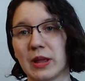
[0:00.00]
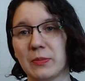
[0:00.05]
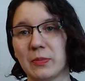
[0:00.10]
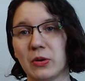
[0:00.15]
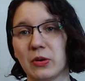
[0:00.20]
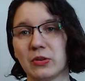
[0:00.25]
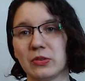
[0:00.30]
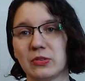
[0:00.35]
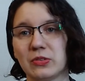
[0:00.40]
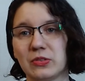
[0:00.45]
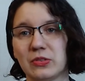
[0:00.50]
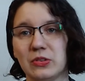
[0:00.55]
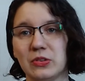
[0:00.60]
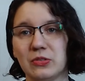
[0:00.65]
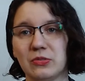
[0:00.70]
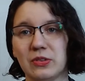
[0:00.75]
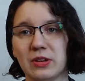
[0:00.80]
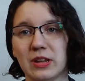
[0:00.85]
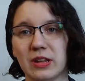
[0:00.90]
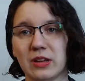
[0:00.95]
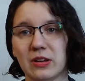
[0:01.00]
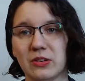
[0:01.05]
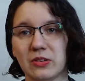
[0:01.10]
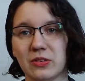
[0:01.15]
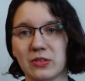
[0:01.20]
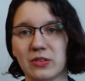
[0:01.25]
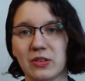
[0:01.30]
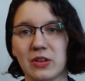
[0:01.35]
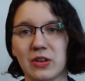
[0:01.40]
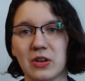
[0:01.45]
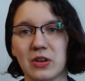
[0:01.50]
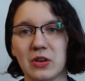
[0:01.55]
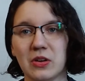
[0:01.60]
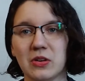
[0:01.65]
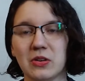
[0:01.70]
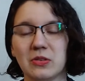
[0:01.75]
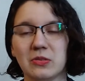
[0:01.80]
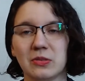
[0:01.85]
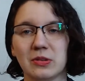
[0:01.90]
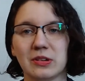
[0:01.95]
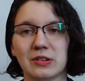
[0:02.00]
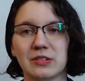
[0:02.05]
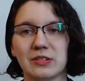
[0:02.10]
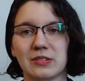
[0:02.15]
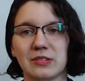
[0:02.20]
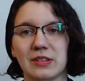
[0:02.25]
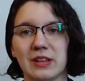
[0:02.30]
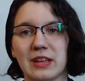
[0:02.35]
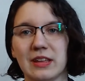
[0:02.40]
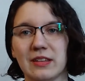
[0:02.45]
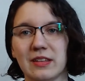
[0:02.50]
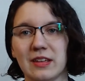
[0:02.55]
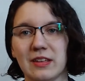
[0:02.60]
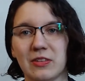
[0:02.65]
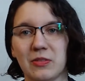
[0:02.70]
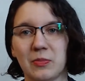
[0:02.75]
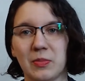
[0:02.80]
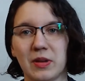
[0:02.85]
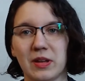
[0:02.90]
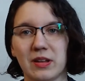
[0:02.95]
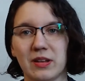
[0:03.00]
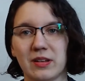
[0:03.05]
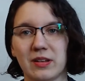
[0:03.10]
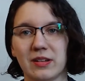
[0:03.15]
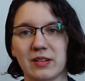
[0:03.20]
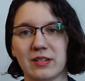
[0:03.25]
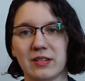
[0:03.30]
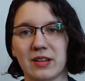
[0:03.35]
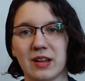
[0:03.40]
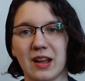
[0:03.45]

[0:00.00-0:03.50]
post new videos, which lately it's been